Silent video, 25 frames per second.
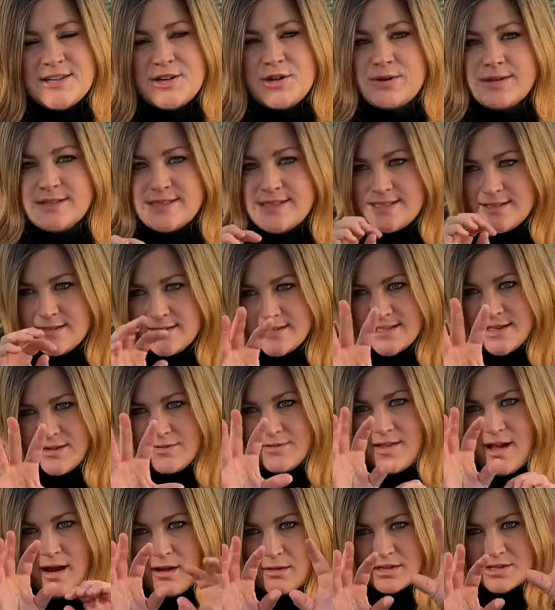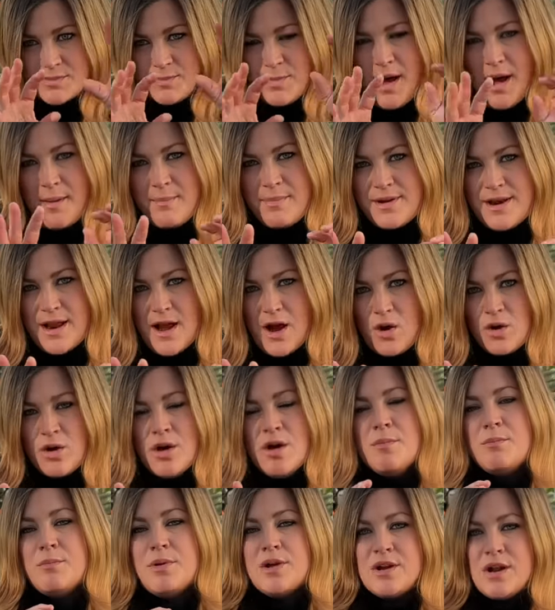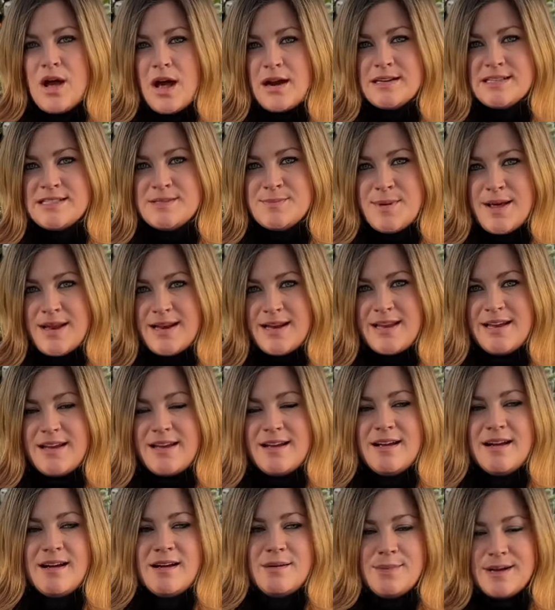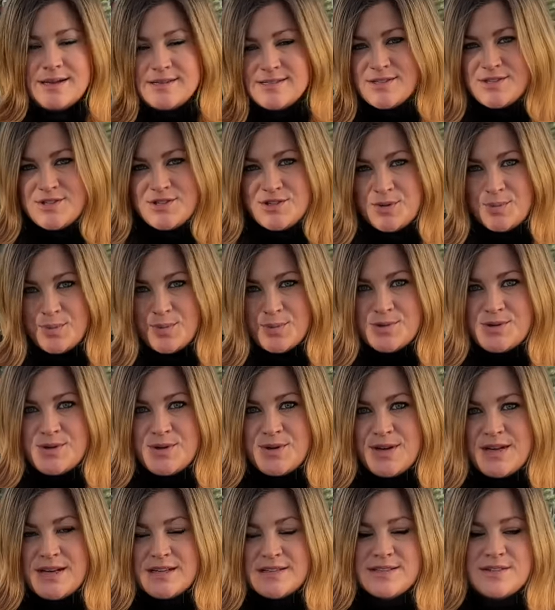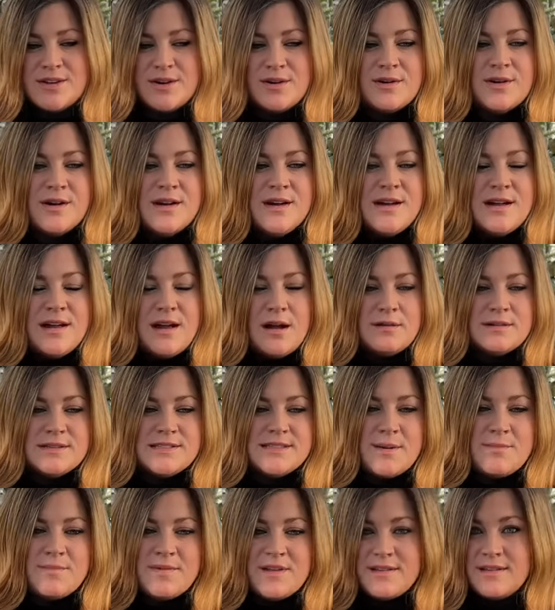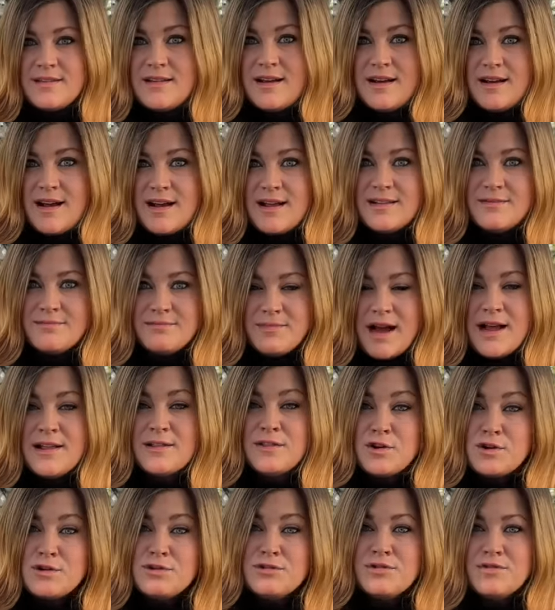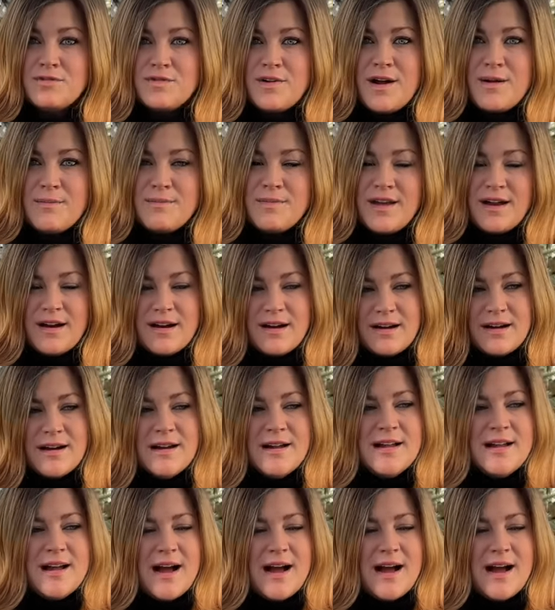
you could still see flowers popping out, but not as many as the Supertunia. So it was something that I learned from there.